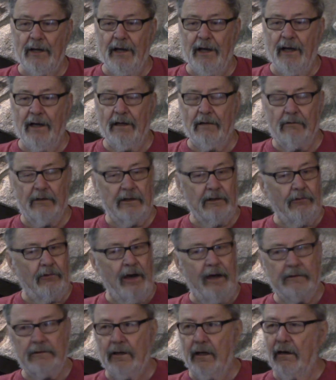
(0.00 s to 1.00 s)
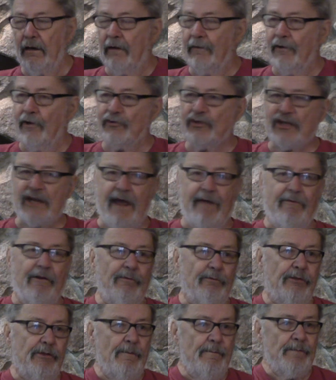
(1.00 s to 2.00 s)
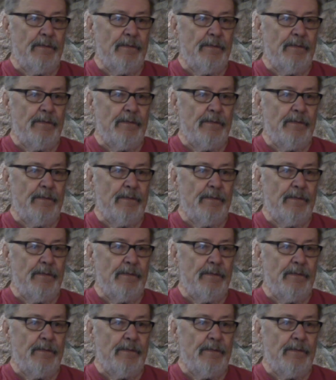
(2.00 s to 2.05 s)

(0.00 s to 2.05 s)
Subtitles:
hunting, we go out there on the 7th